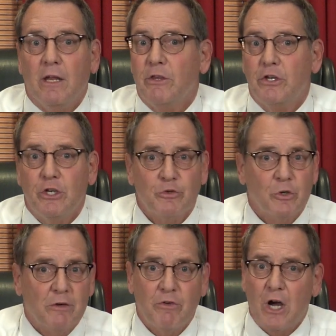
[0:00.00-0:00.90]
in the
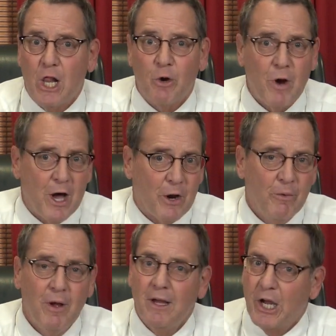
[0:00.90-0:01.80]
District of
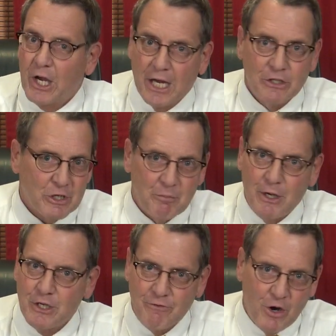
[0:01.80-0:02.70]
Colorado against
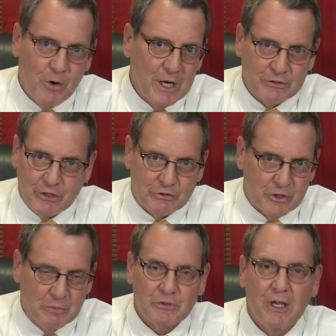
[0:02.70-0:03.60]
Dominion Voting
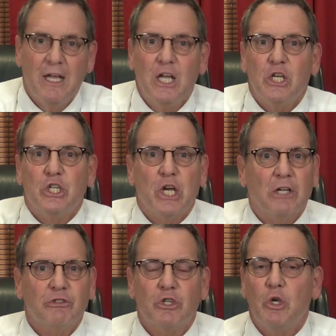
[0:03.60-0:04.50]
Systems
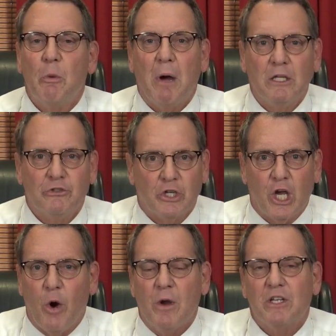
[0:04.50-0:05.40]
just 2 months
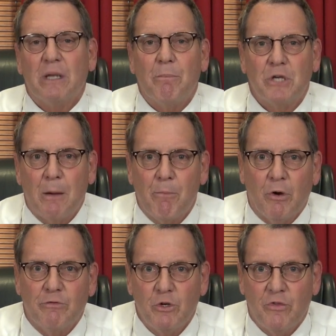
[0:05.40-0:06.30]
ago in
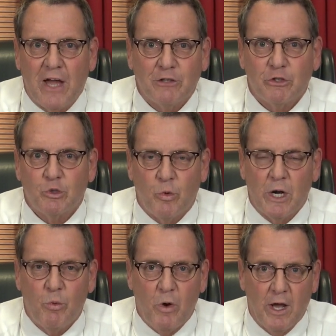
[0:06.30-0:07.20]
September of
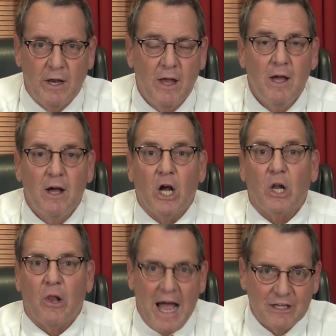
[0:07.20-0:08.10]
2021, a
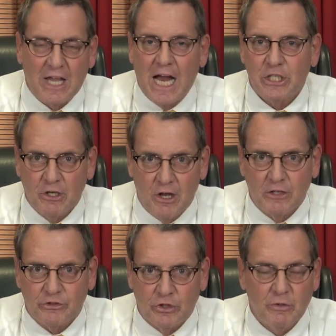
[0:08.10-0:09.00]
class action
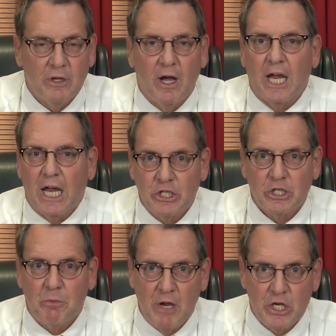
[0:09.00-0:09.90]
lawsuit
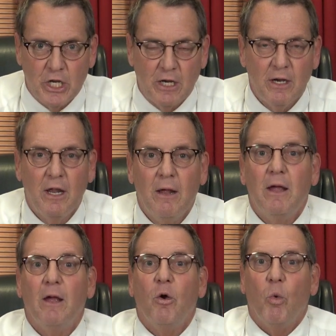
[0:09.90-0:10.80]
against Dominion.
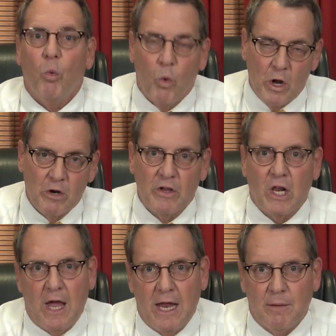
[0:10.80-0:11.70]
What are the
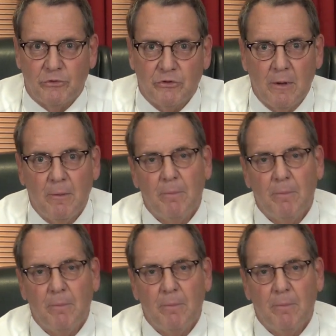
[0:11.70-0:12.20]
claims?